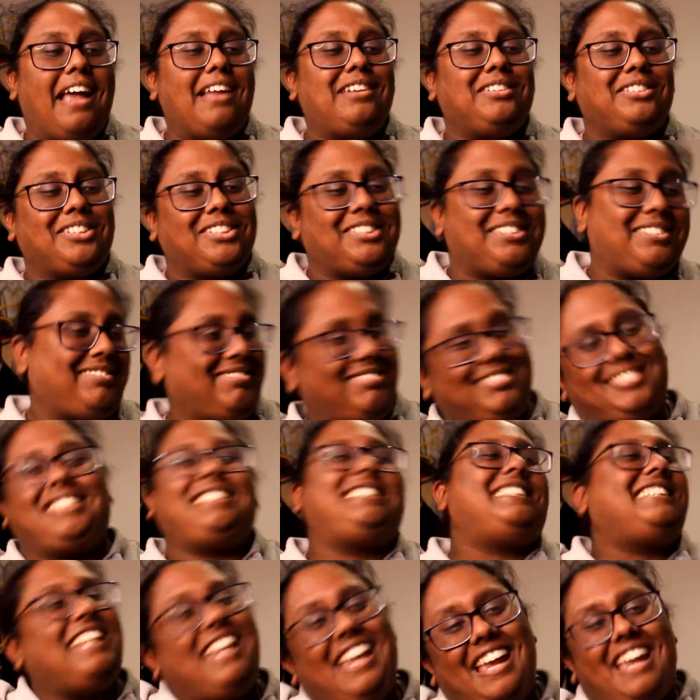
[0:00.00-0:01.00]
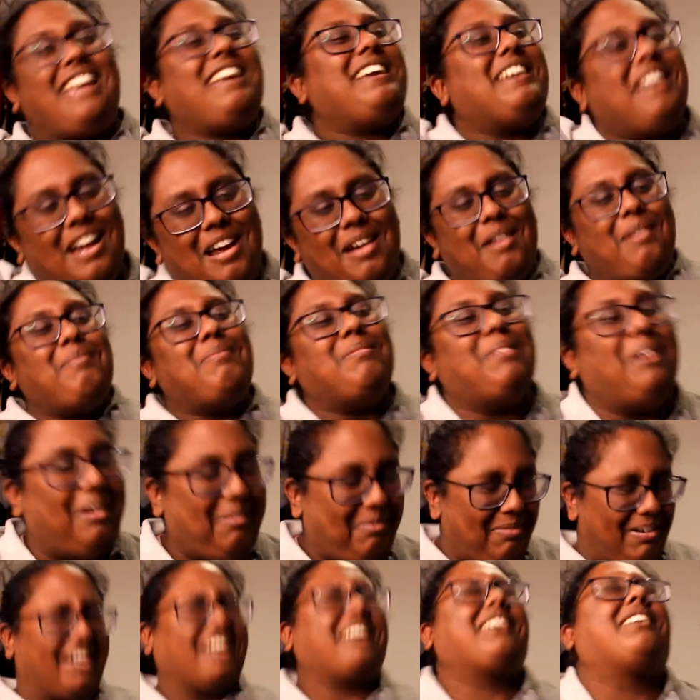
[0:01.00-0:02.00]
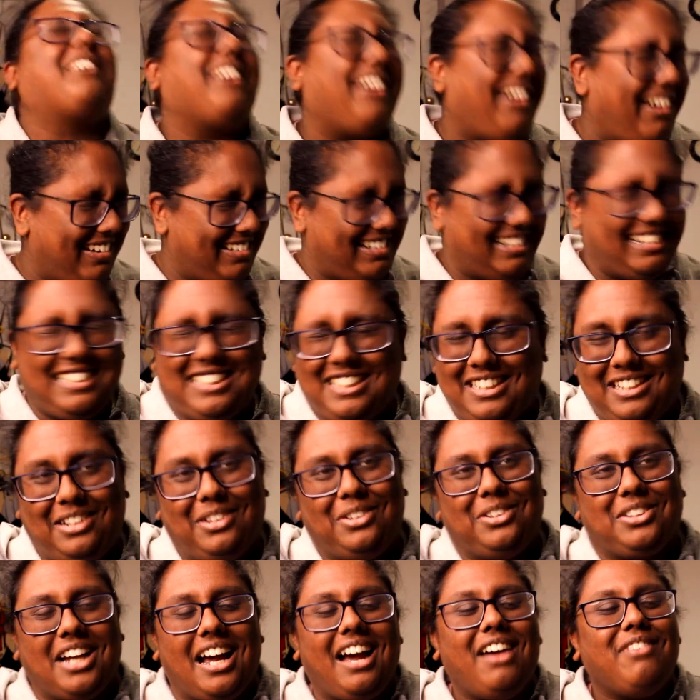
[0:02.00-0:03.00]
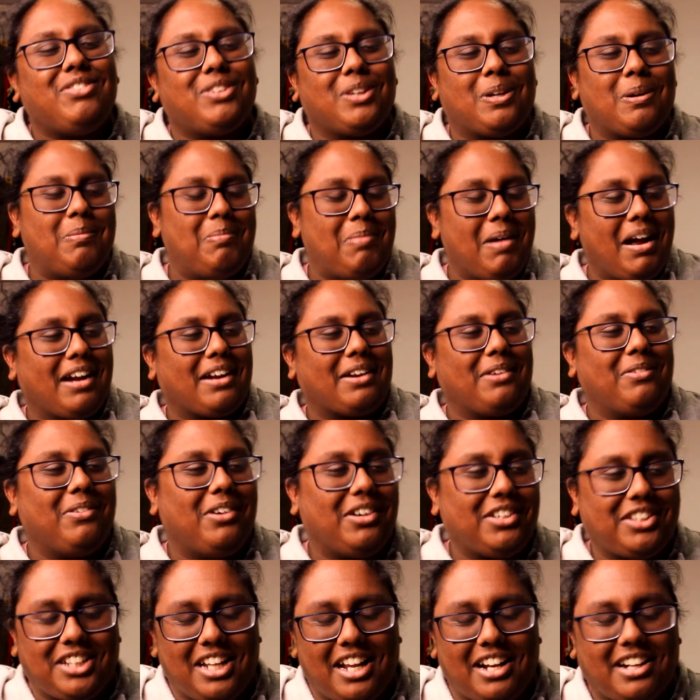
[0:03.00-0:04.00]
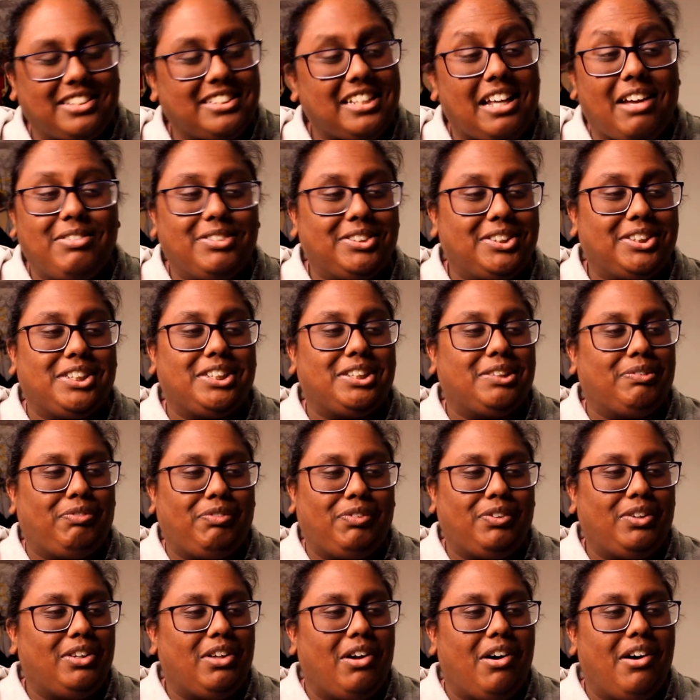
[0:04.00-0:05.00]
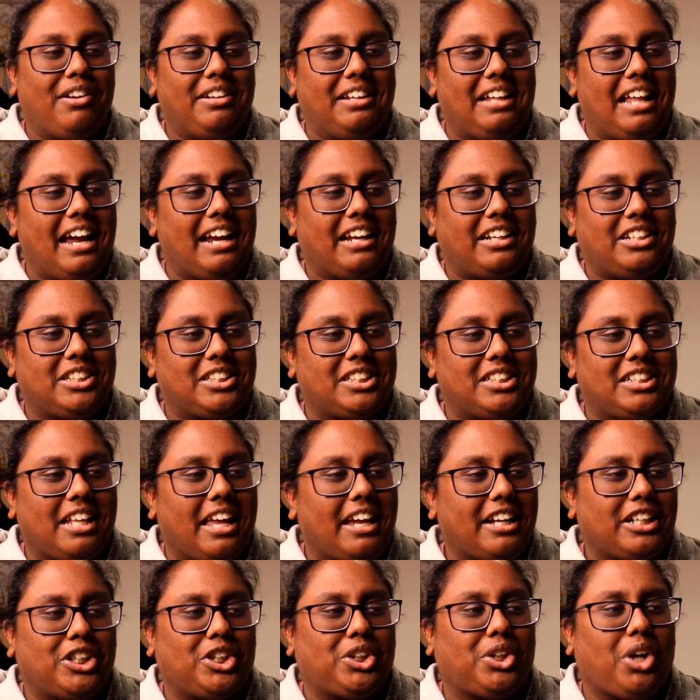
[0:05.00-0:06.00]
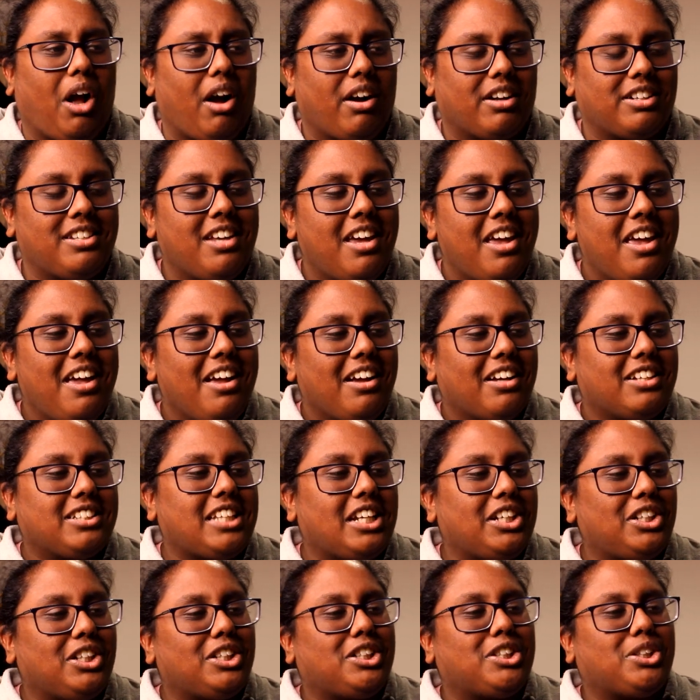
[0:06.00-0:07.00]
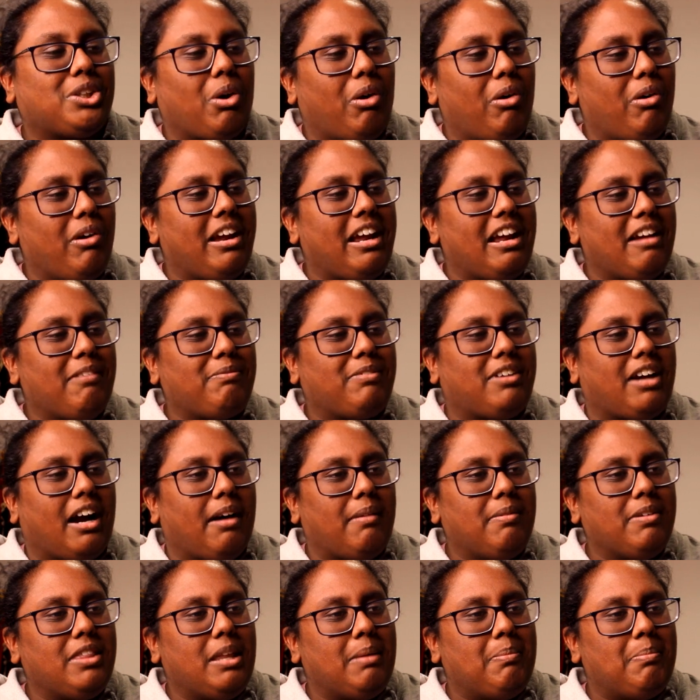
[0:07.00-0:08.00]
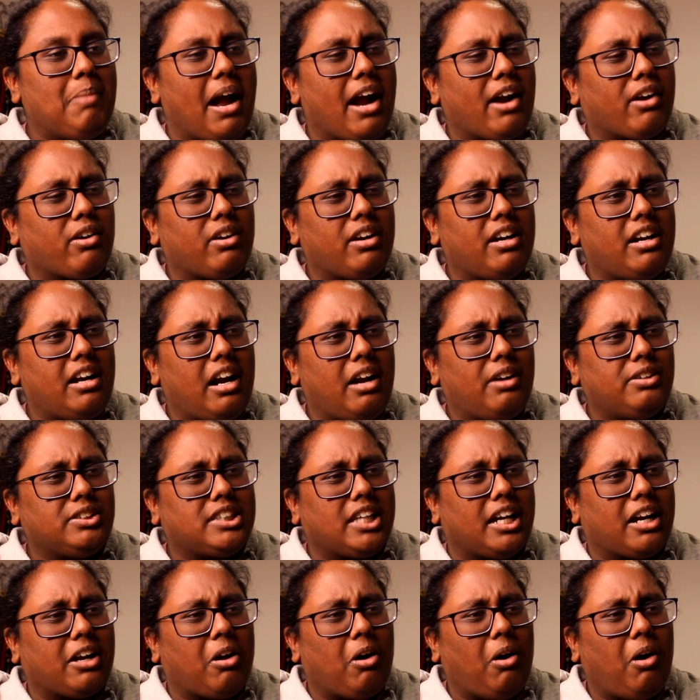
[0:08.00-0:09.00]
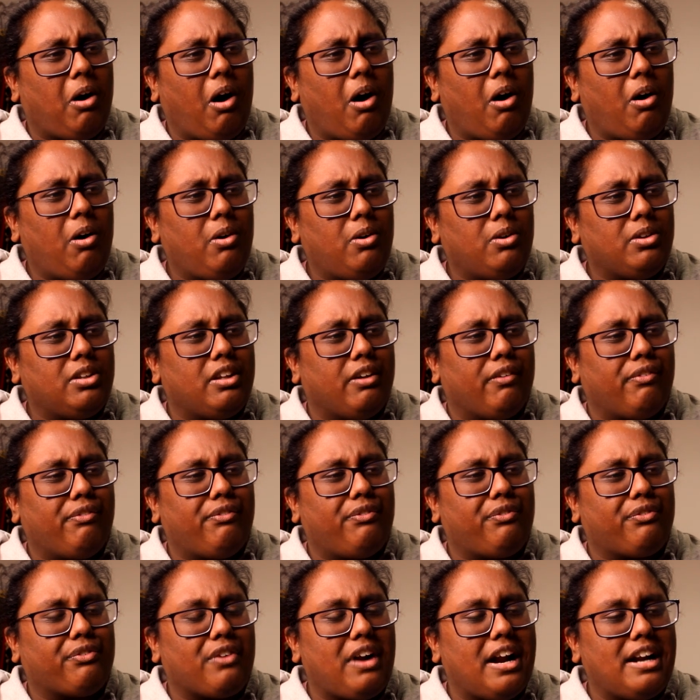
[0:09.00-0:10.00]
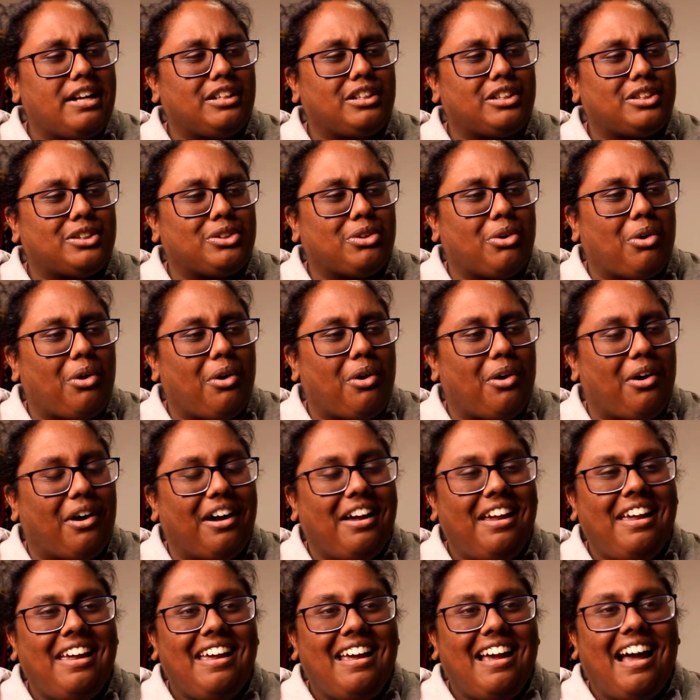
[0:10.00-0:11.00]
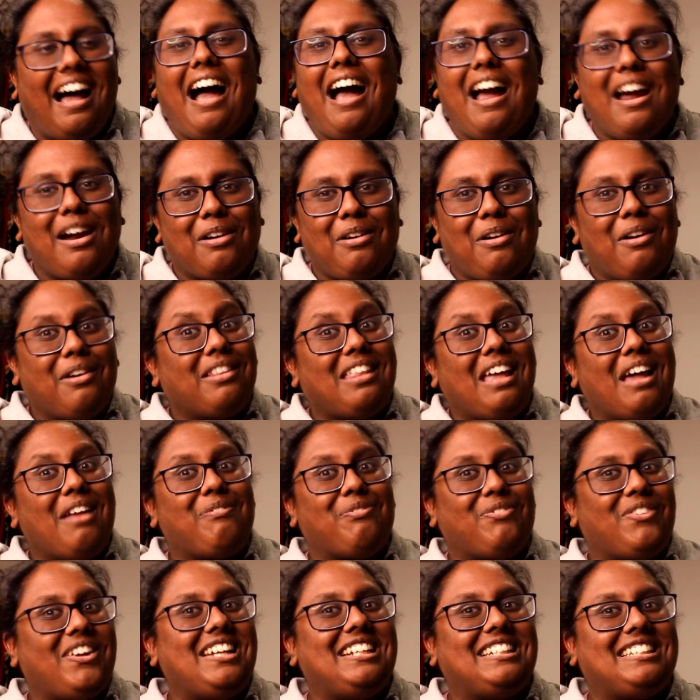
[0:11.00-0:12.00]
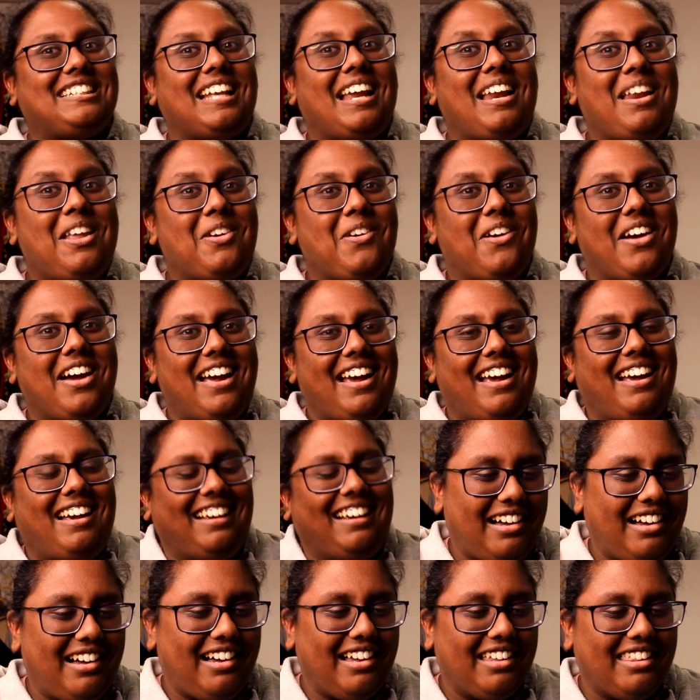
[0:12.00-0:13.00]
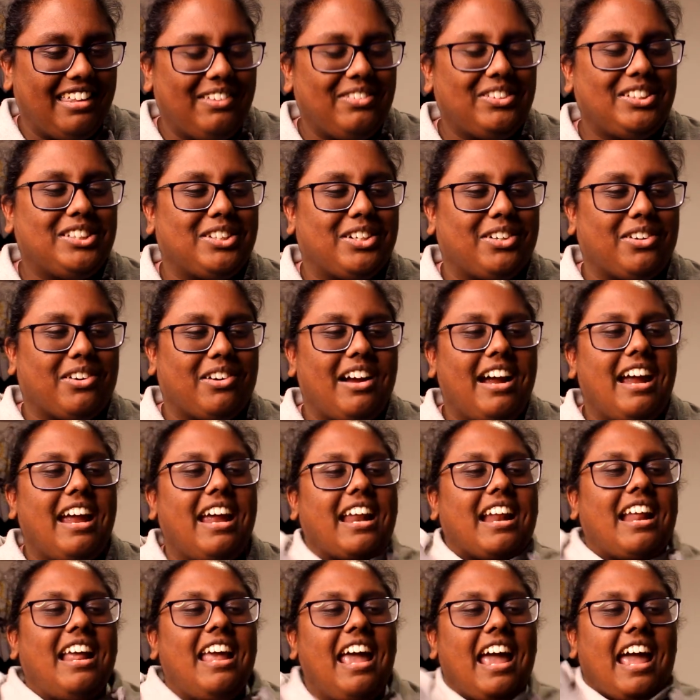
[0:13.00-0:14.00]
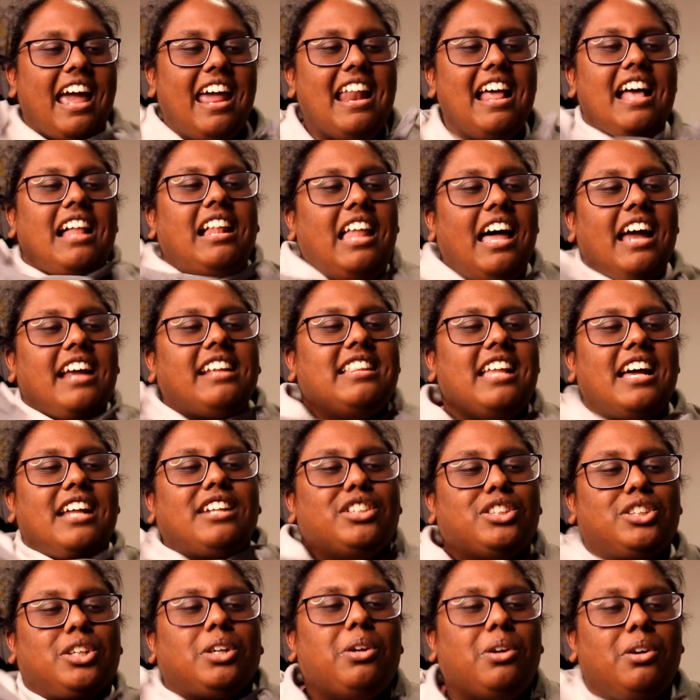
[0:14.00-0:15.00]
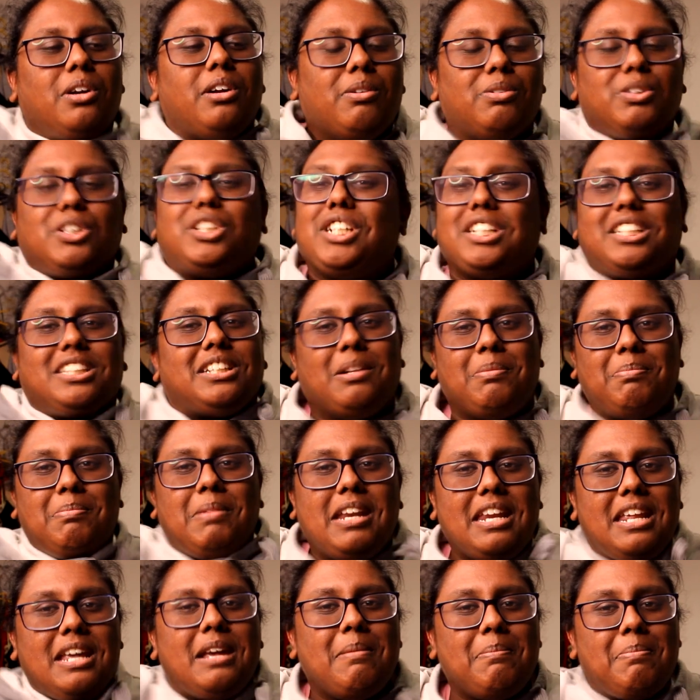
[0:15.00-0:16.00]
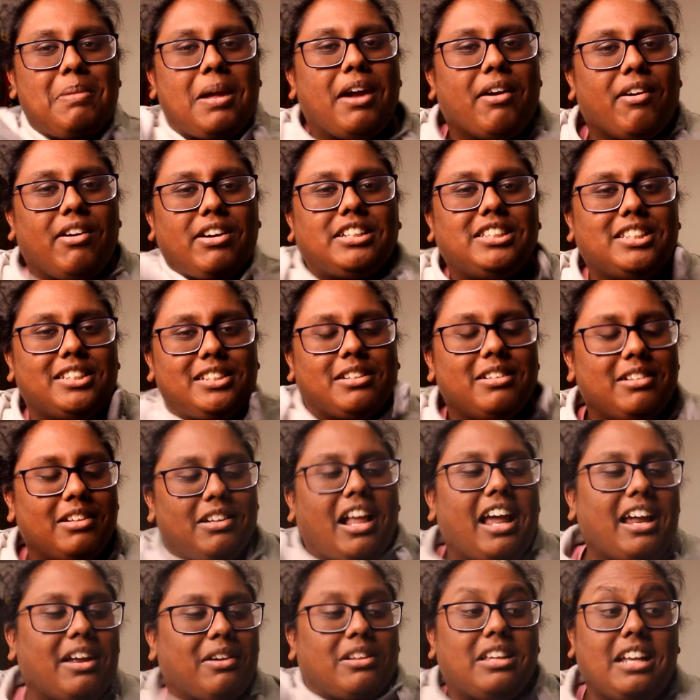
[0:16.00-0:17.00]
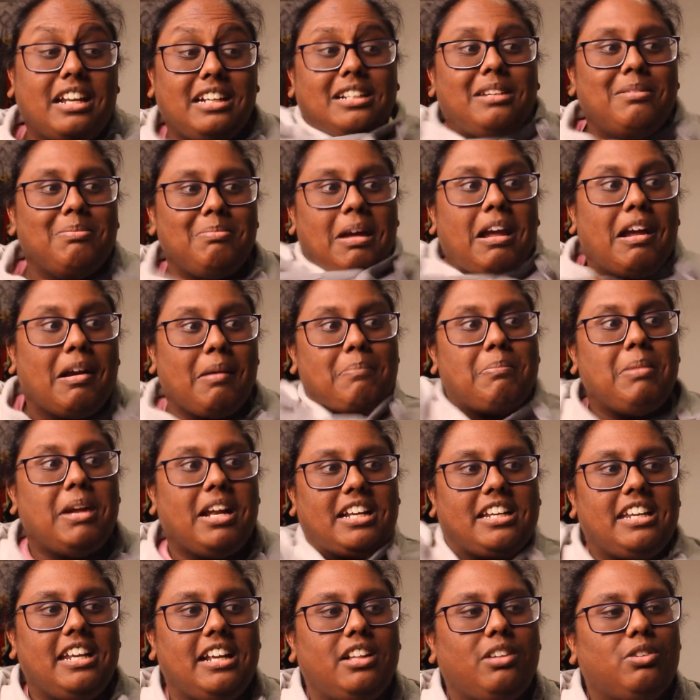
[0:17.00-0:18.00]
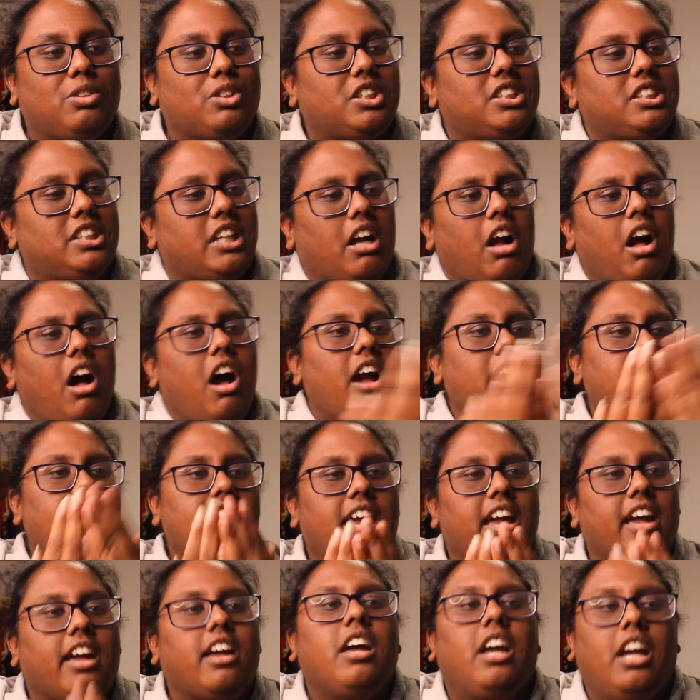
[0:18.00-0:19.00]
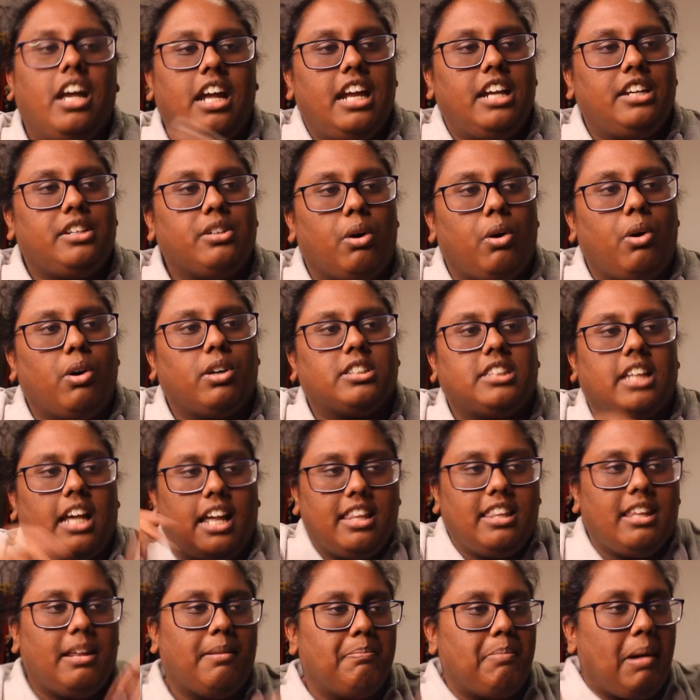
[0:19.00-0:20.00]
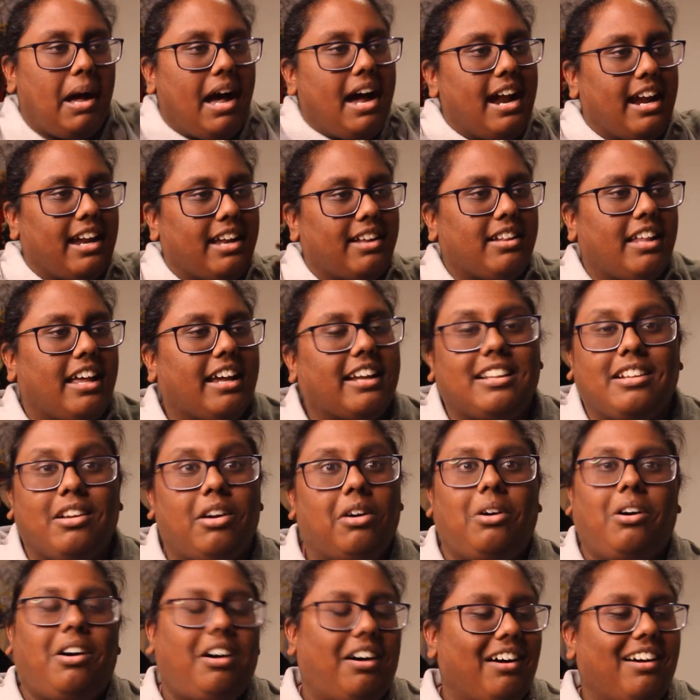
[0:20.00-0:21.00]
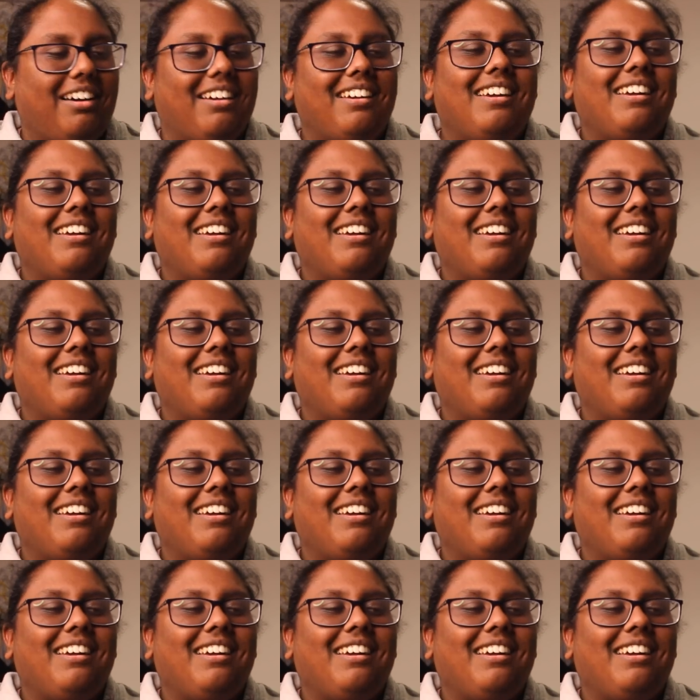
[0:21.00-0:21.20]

And just seeing him oh my god it's huge i have to go back and watch that because i was just full on like just like shocked because i just saw him come in the background and i was like hold the front door i know that face anywhere oh that was great and i like that too it was just a mini appearance like they didn't make a big deal it was just like oh yeah he talks and then bye like oh